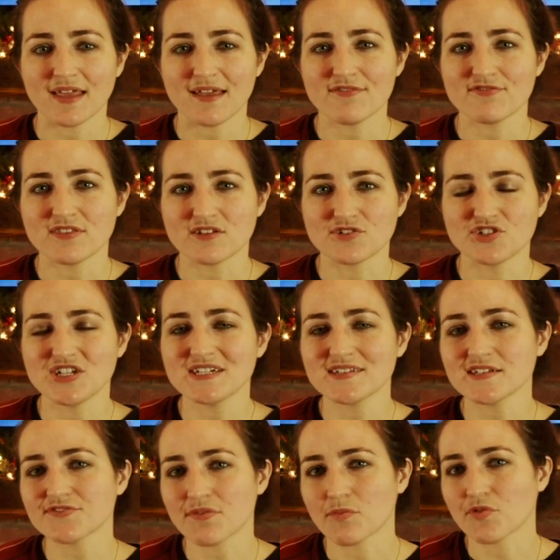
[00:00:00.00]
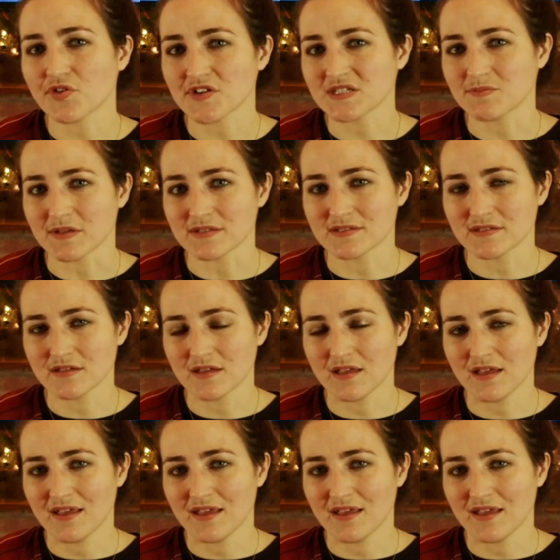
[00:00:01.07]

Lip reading: if the Jesus from Christmas